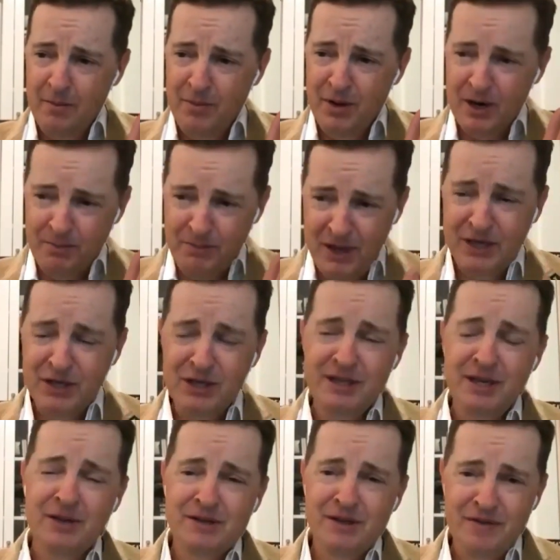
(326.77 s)
but a picture
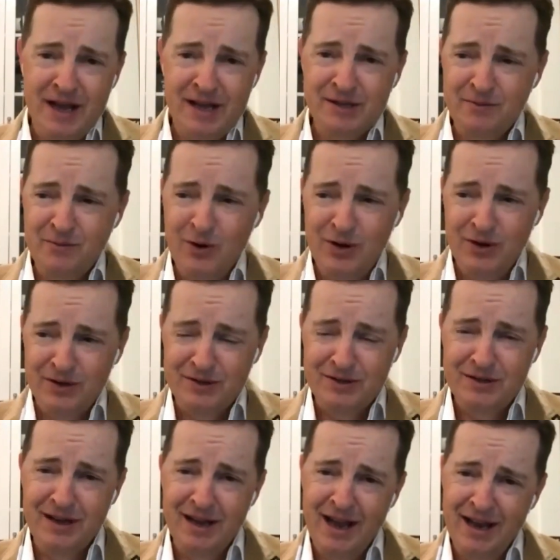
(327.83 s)
tells 1,000
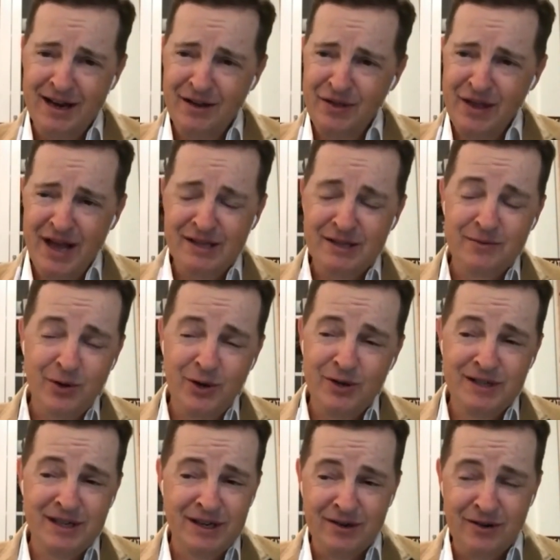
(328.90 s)
words, and 1,000
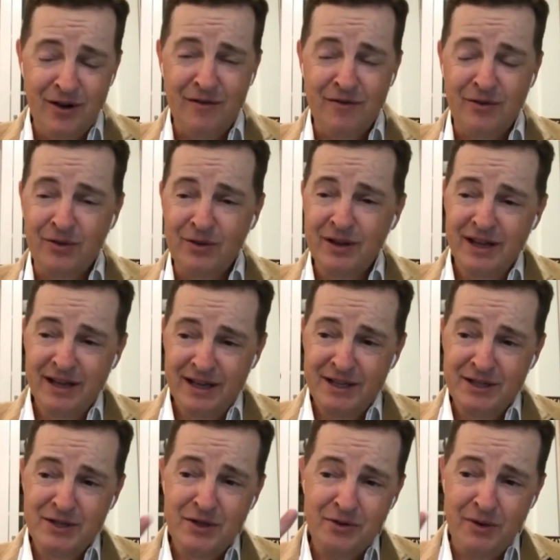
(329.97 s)
words in a novel
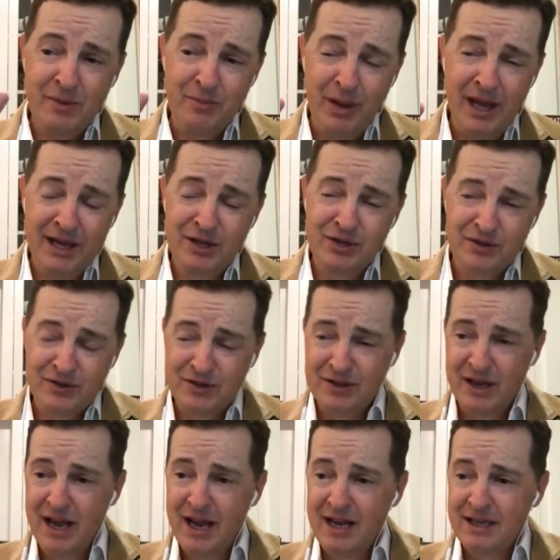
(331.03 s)
is 3 pages.